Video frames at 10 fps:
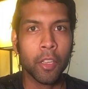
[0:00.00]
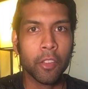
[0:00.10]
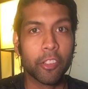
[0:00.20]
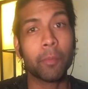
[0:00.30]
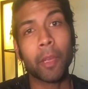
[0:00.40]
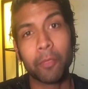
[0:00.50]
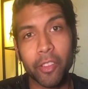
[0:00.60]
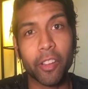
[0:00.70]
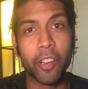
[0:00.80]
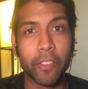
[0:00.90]
Sometimes
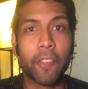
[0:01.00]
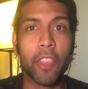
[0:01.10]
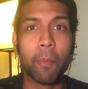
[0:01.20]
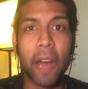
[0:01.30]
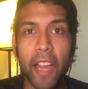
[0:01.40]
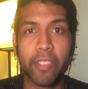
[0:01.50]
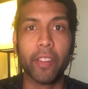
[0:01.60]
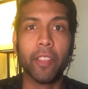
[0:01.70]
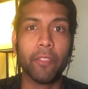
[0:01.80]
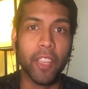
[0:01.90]
it's hard to find the
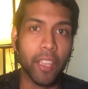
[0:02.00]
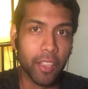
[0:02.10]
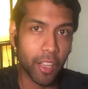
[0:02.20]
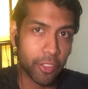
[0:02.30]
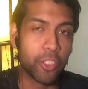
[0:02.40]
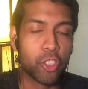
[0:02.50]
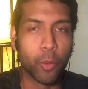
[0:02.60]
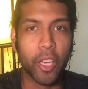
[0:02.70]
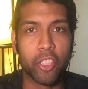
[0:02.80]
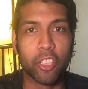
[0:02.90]
positive in a
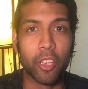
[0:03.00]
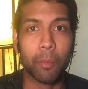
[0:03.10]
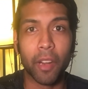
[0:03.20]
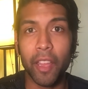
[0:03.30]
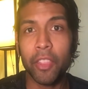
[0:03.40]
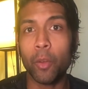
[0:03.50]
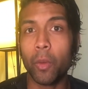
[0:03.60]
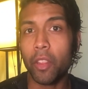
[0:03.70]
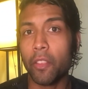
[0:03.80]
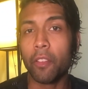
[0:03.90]
situation, but I think one
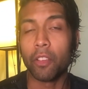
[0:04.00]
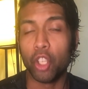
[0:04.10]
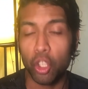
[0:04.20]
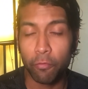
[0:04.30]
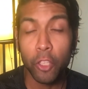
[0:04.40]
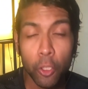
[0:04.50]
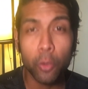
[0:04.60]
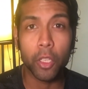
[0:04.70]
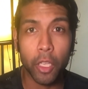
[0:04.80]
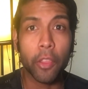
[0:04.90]
of the few
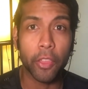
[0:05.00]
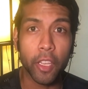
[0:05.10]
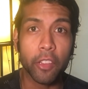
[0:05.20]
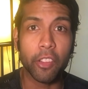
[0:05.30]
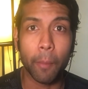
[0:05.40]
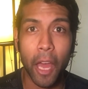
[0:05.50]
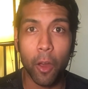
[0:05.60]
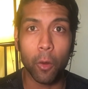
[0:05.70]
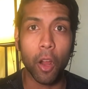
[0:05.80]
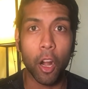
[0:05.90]
good things
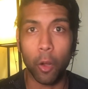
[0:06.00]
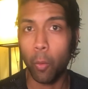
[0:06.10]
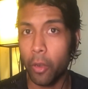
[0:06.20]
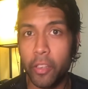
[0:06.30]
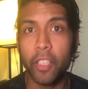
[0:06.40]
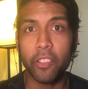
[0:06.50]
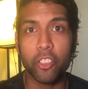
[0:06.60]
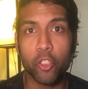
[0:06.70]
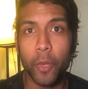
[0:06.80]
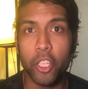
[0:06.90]
about our quarantine
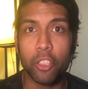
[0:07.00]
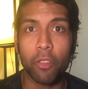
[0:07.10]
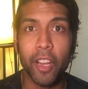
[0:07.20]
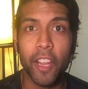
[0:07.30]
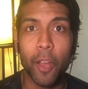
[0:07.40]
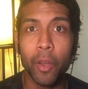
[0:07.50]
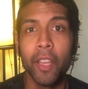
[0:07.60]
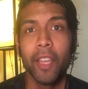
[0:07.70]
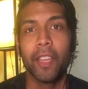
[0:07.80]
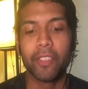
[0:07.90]
situation right now
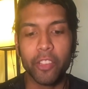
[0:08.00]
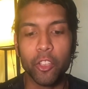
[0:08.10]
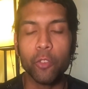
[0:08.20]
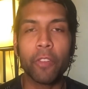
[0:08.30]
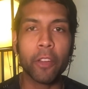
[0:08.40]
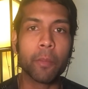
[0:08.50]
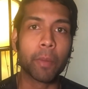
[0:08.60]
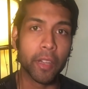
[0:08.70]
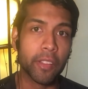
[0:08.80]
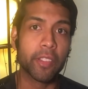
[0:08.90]
is the newfound
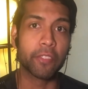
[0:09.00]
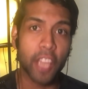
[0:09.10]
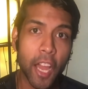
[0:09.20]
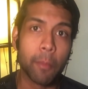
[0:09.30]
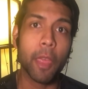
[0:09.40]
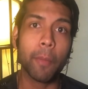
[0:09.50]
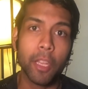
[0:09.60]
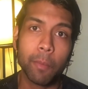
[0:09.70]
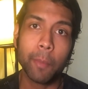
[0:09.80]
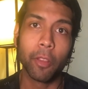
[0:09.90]
abundance of time that many
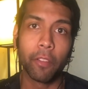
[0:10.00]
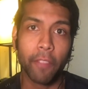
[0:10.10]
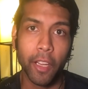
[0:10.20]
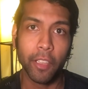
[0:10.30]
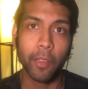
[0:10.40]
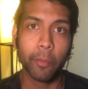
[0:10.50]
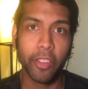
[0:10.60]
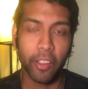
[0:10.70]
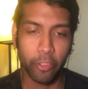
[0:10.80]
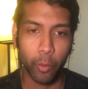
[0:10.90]
people are finding
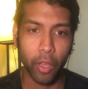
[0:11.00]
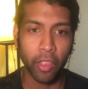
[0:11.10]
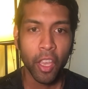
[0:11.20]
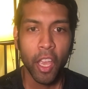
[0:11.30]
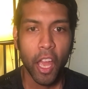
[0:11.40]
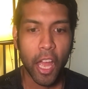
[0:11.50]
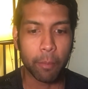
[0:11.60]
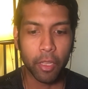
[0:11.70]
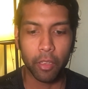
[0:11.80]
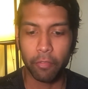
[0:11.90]
themselves with. I've
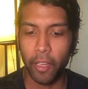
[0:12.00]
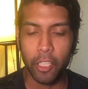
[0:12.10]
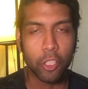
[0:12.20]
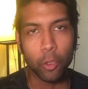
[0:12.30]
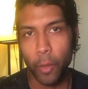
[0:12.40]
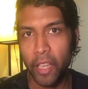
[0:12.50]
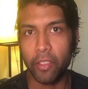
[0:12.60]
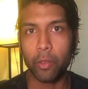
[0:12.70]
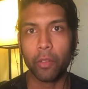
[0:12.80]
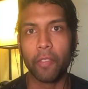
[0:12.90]
been finding new ways
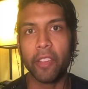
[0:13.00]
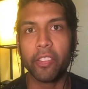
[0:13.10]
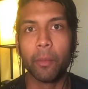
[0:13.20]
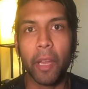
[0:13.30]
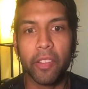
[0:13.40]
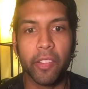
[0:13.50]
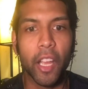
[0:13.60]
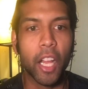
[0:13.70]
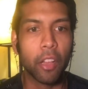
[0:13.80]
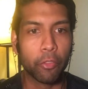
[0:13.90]
to invest in
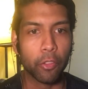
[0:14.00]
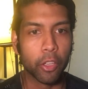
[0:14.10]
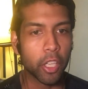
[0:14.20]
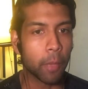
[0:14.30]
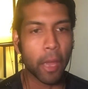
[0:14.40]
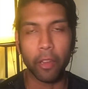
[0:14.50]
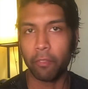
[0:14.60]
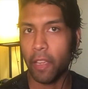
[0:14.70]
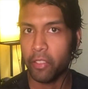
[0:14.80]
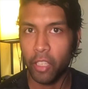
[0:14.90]
myself, learning about
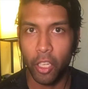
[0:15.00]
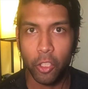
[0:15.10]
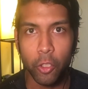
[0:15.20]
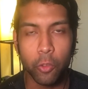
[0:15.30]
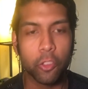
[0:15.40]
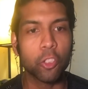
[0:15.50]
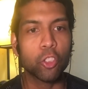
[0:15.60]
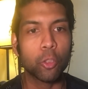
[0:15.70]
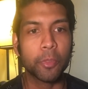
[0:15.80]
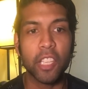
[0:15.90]
investing on
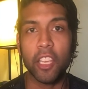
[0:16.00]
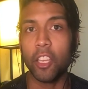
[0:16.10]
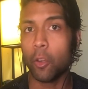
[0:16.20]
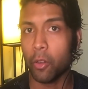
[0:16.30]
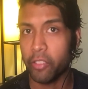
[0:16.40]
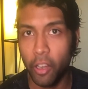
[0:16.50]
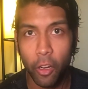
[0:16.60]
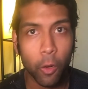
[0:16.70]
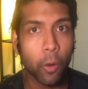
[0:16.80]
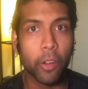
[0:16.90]
YouTube, taking Coursera
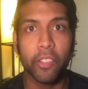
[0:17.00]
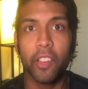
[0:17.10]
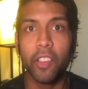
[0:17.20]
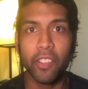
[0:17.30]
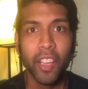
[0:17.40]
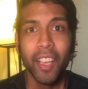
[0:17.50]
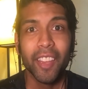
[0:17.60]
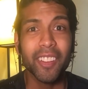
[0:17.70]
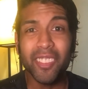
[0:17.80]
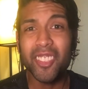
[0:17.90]
courses, and
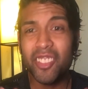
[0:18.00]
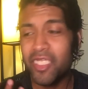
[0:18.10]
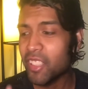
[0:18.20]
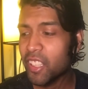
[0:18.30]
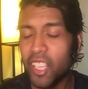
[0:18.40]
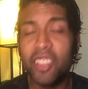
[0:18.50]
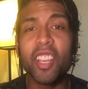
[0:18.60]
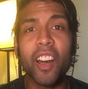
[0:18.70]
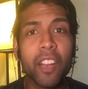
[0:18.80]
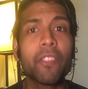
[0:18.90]
there's just a
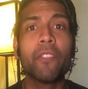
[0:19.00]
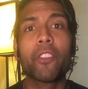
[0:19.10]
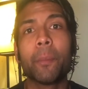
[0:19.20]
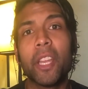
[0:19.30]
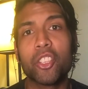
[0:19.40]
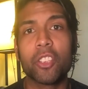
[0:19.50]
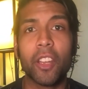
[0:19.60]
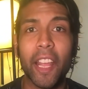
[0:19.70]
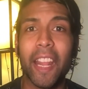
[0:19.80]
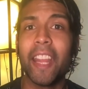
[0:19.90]
ton of information,
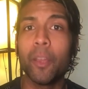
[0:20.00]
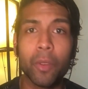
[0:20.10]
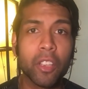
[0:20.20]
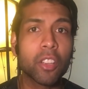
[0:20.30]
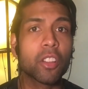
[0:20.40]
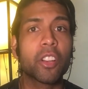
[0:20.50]
and anyone can learn